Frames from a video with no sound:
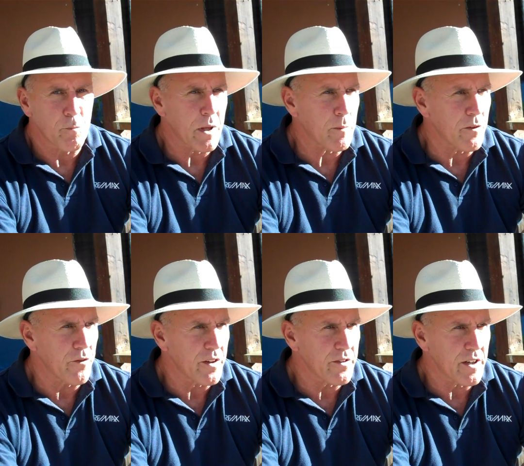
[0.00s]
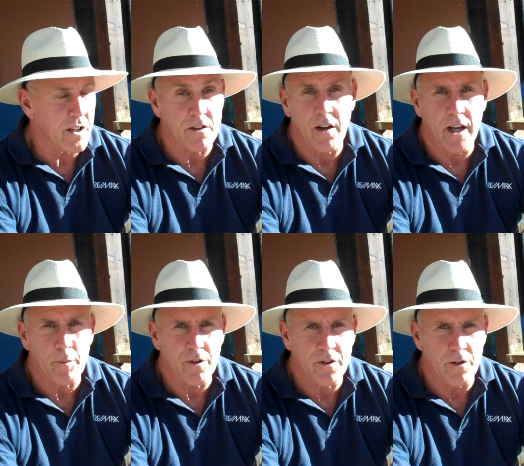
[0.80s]
maybe visiting a
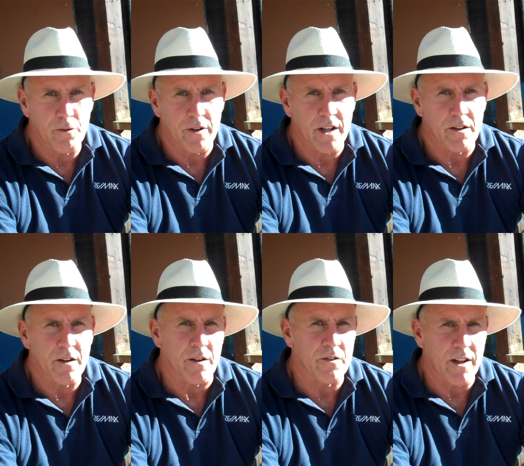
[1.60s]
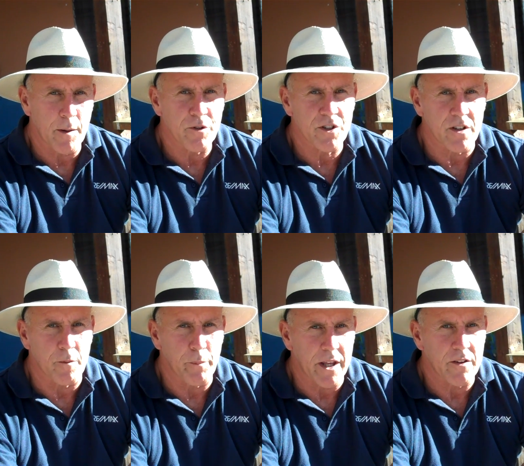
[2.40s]
time or two and then establishing
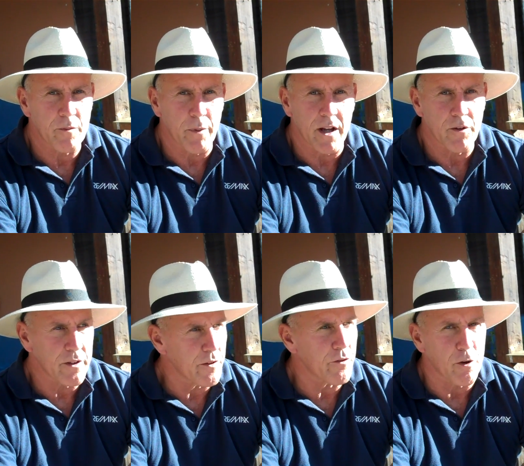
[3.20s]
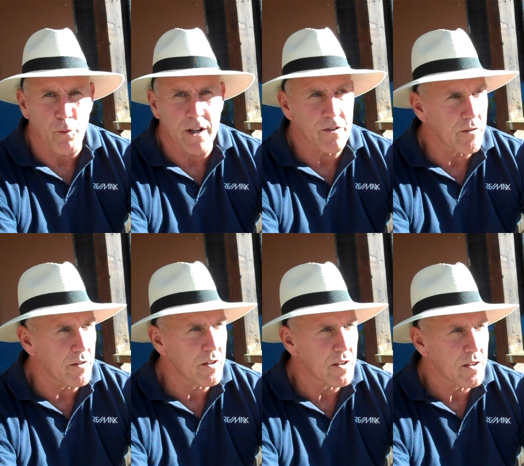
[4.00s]
a base by looking for a rental.